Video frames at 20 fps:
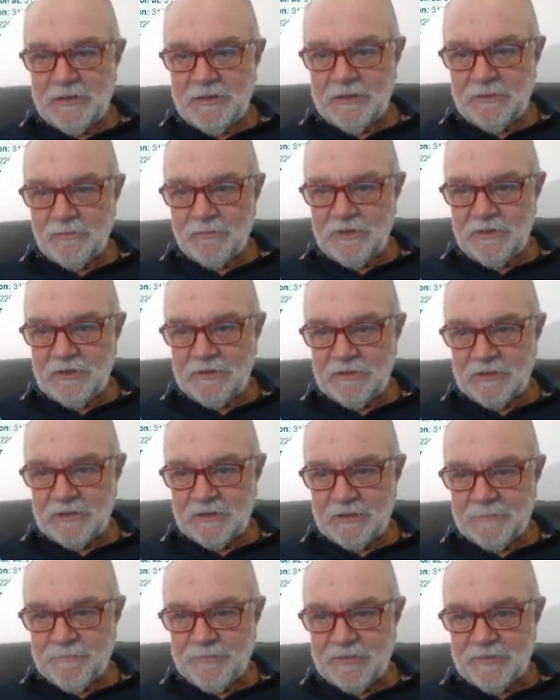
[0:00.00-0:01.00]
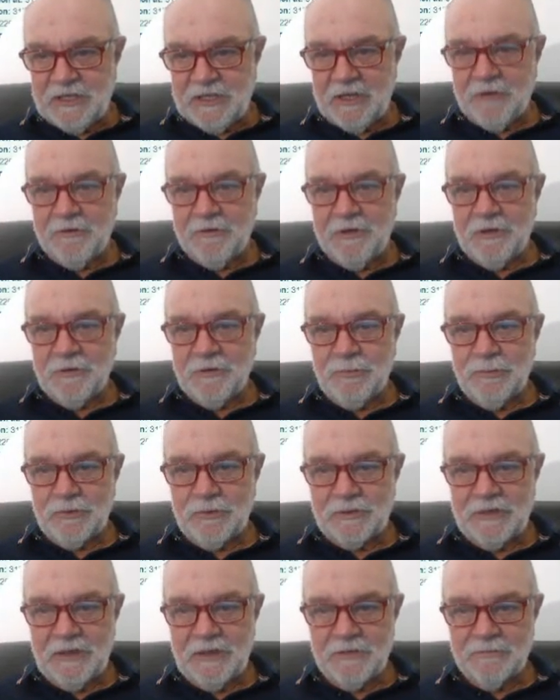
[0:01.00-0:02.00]
with Kerry on
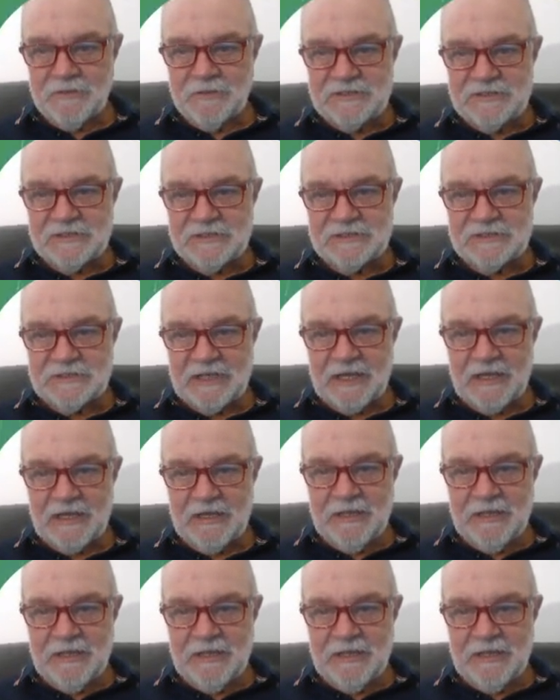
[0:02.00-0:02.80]
board. Now, the reason I say